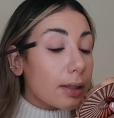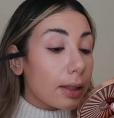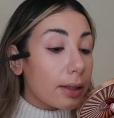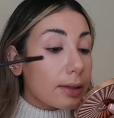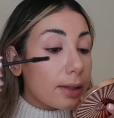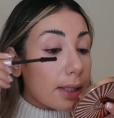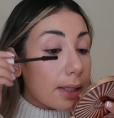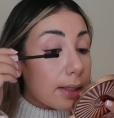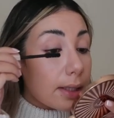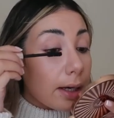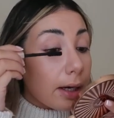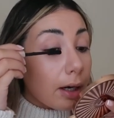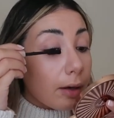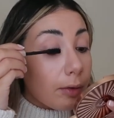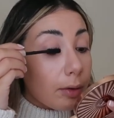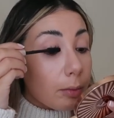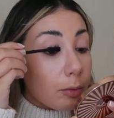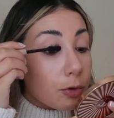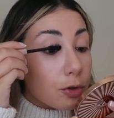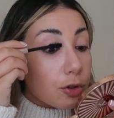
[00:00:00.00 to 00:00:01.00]
like the serum
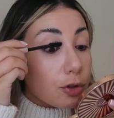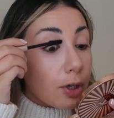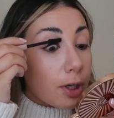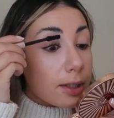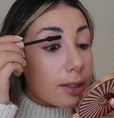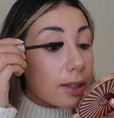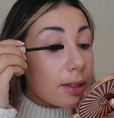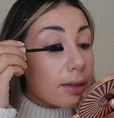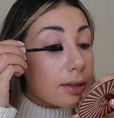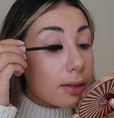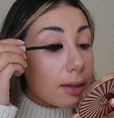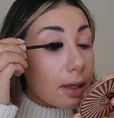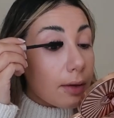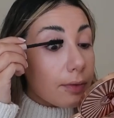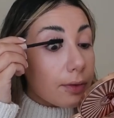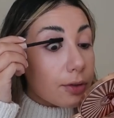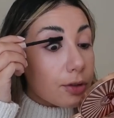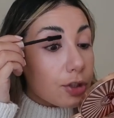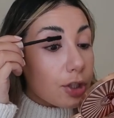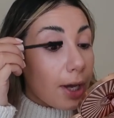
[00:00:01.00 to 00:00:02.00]
and moisturizer and stuff
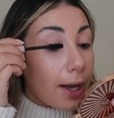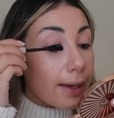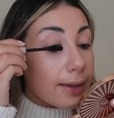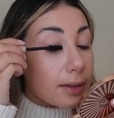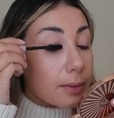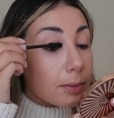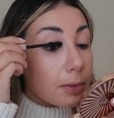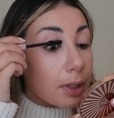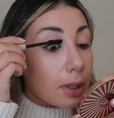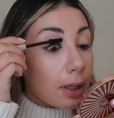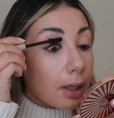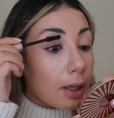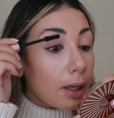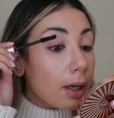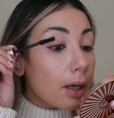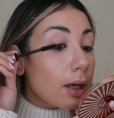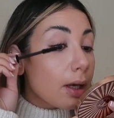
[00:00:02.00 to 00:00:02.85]
and she asked me